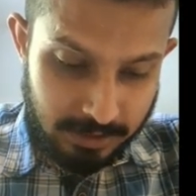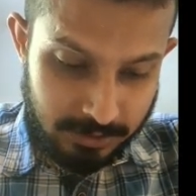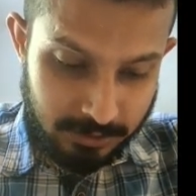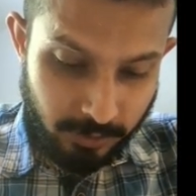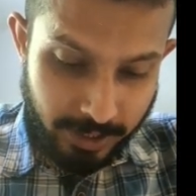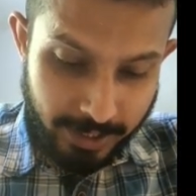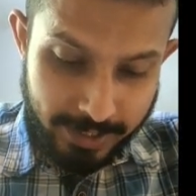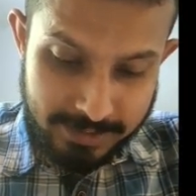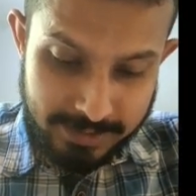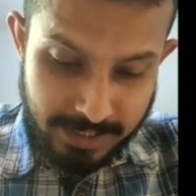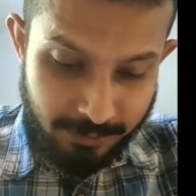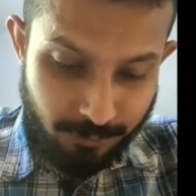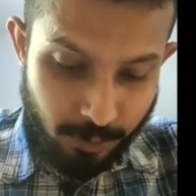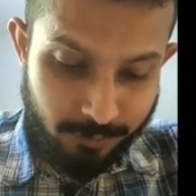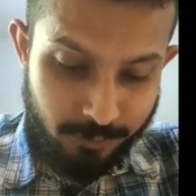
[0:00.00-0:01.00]
So let us
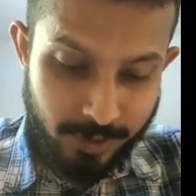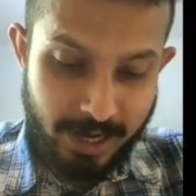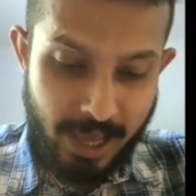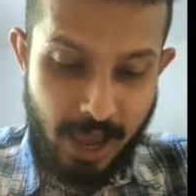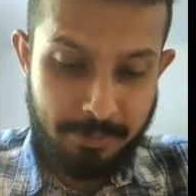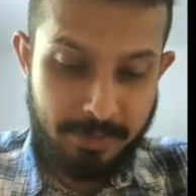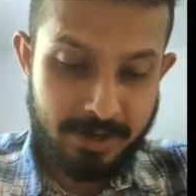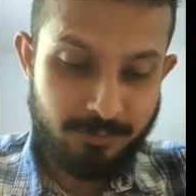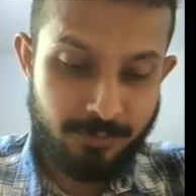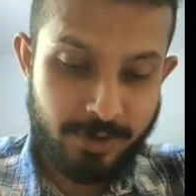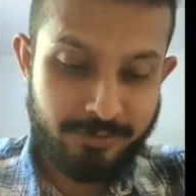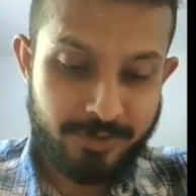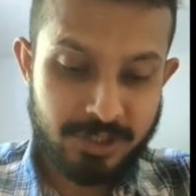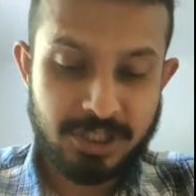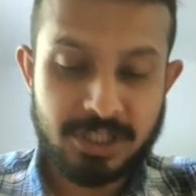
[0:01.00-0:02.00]
say what will happen
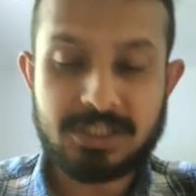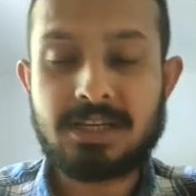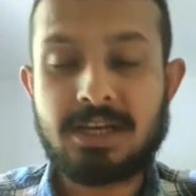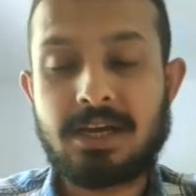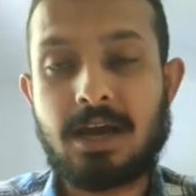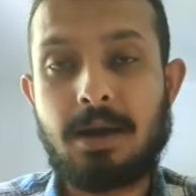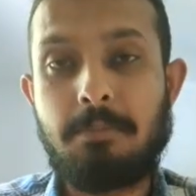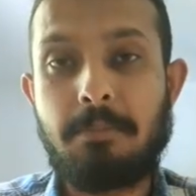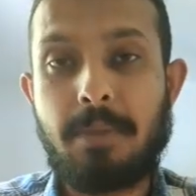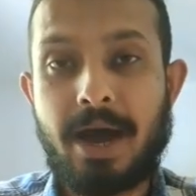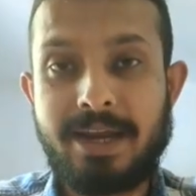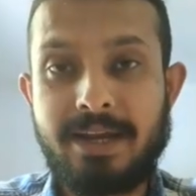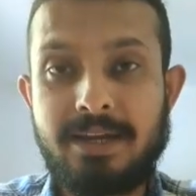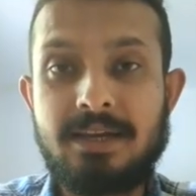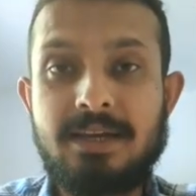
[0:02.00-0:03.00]
when we just
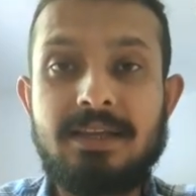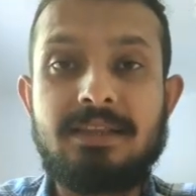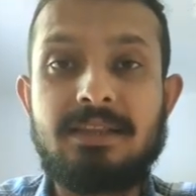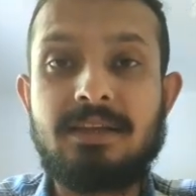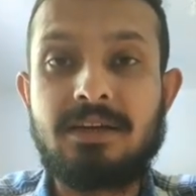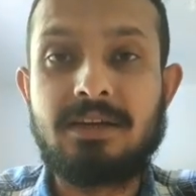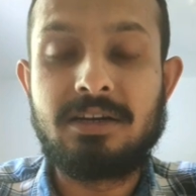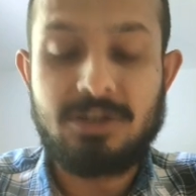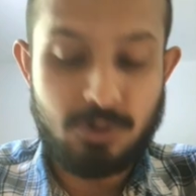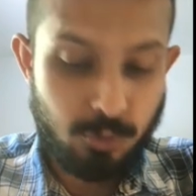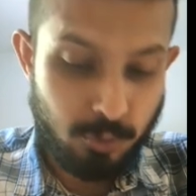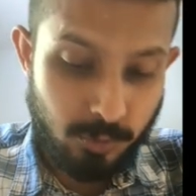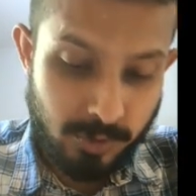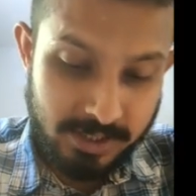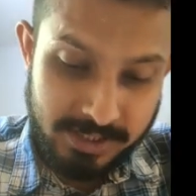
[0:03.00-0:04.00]
combine the
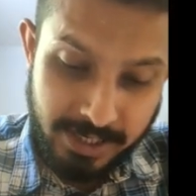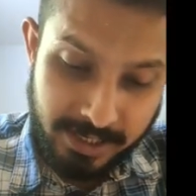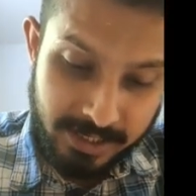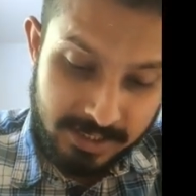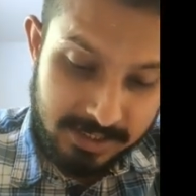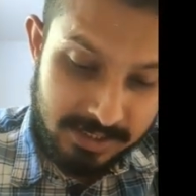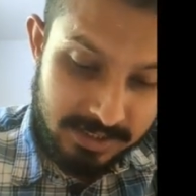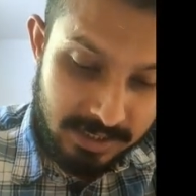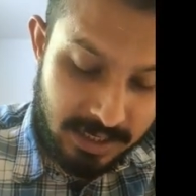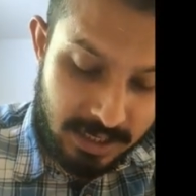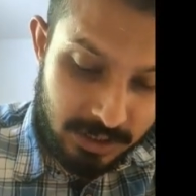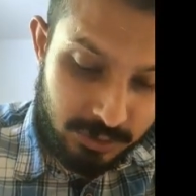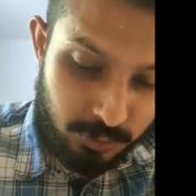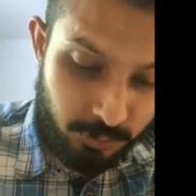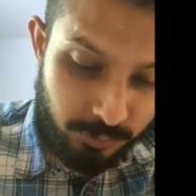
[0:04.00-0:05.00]
two signals.
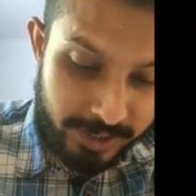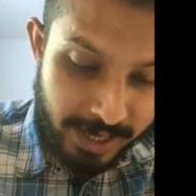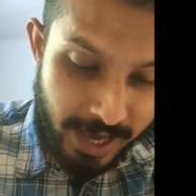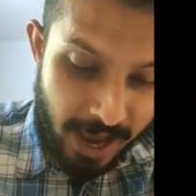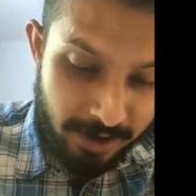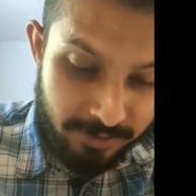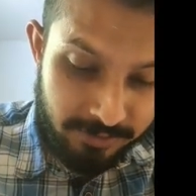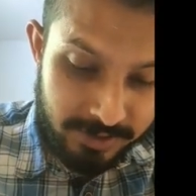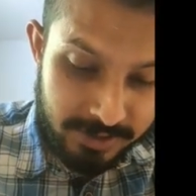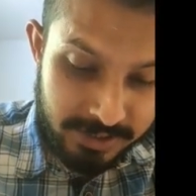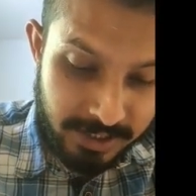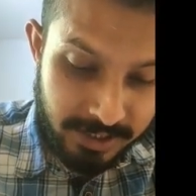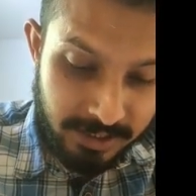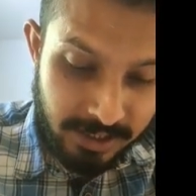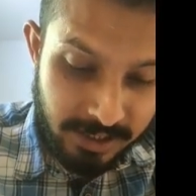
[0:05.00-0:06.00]
So we have
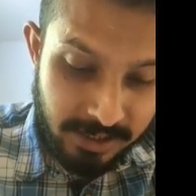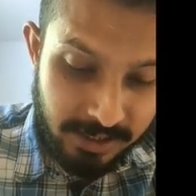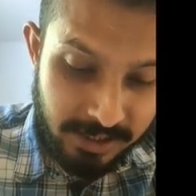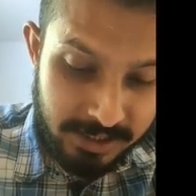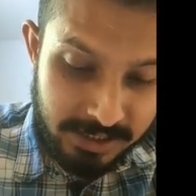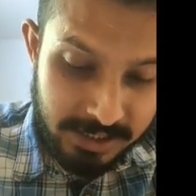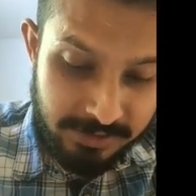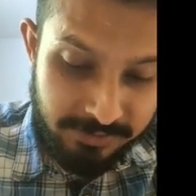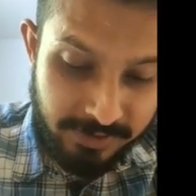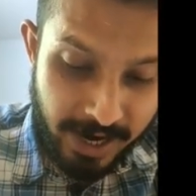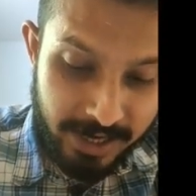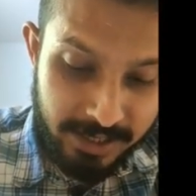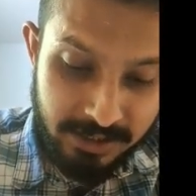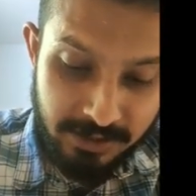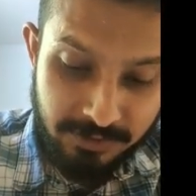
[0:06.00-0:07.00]
signal received
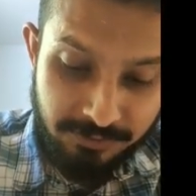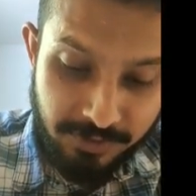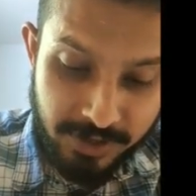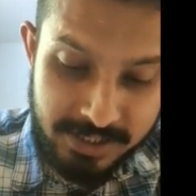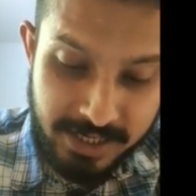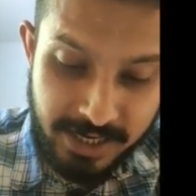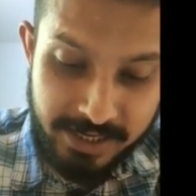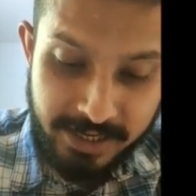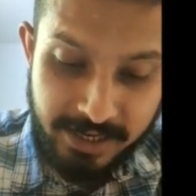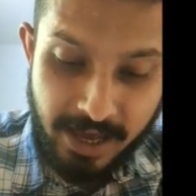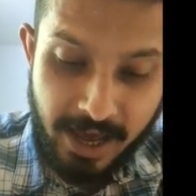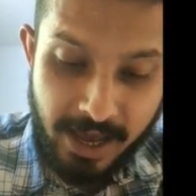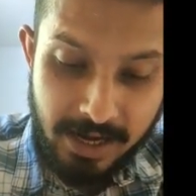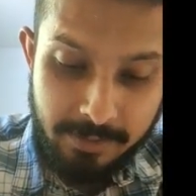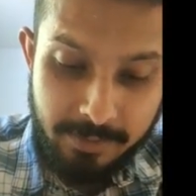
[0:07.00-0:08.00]
at the first
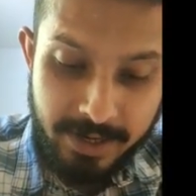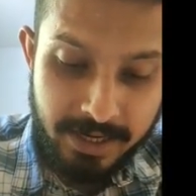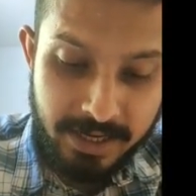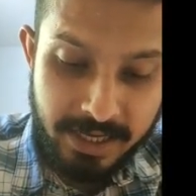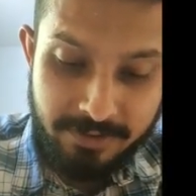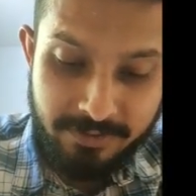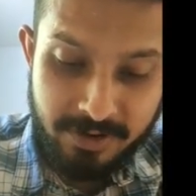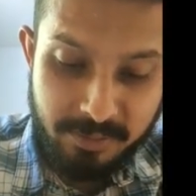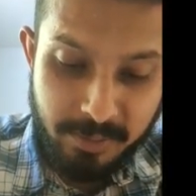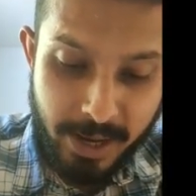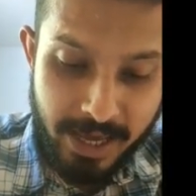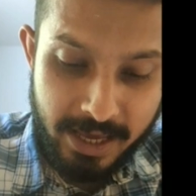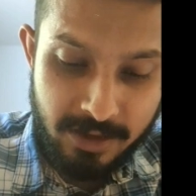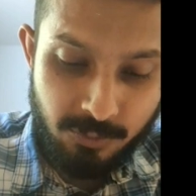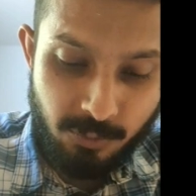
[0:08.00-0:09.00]
antenna element given
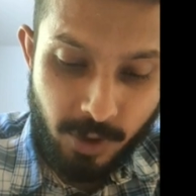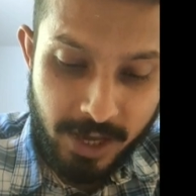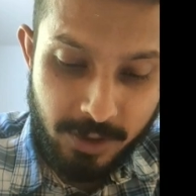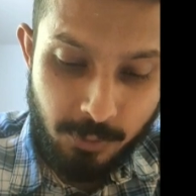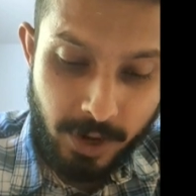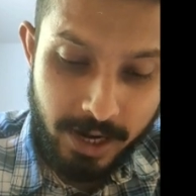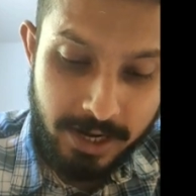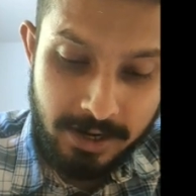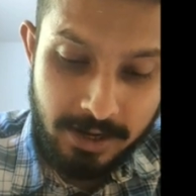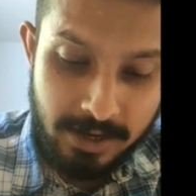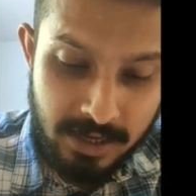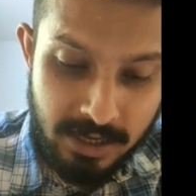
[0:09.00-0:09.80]
by y1